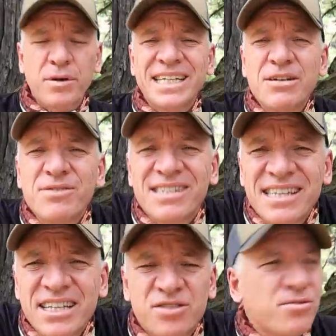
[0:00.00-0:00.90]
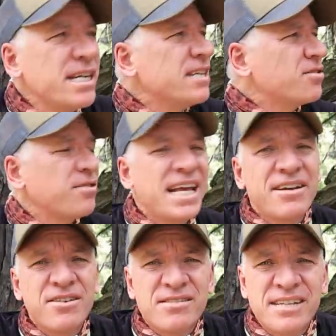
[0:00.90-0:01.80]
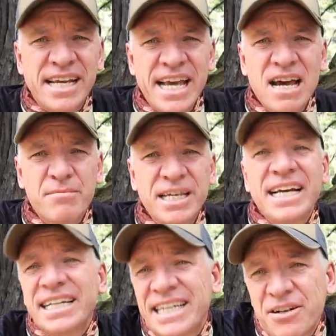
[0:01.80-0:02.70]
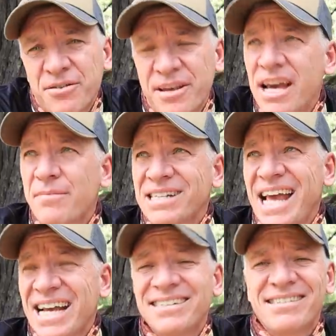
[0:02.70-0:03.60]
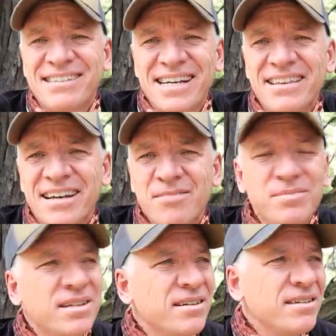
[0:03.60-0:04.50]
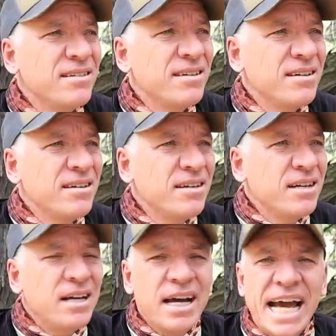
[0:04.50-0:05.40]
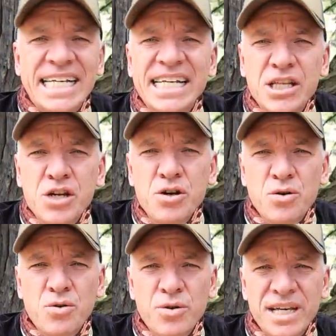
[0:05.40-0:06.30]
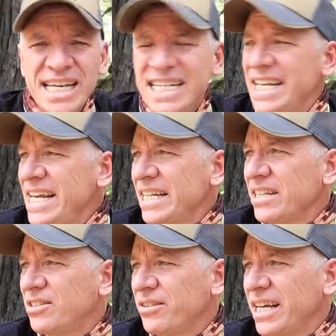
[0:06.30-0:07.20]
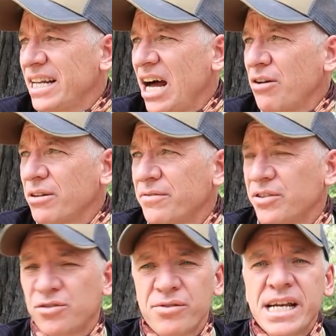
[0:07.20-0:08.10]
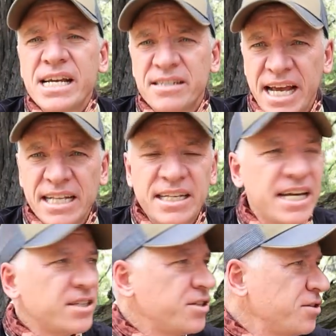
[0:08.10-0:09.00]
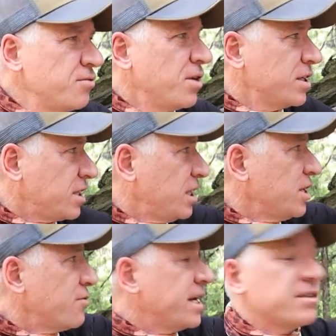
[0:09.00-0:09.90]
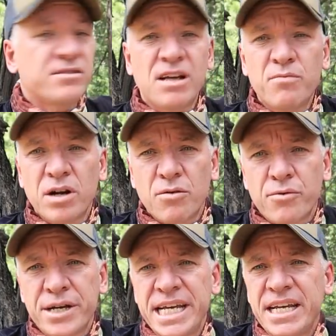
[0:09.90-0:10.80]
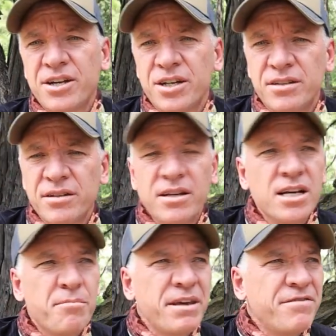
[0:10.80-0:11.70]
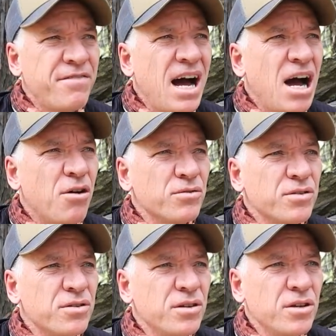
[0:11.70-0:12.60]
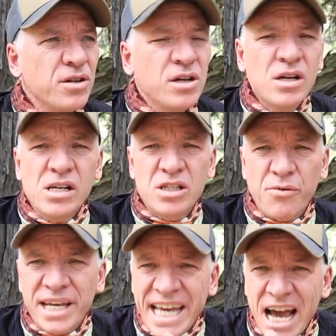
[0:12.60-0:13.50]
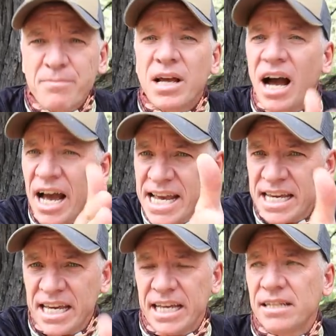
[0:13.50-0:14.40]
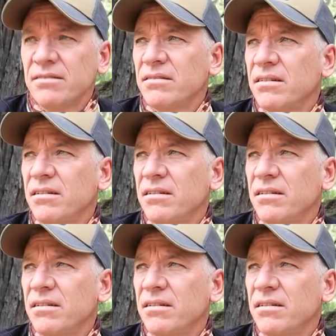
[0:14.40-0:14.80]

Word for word: but he was in the trees so they couldn't see him. He could hear them and actually see them. And he knew he needed to get out of the trees and get to a clearing somewhere where he could be found. So he kept hiking,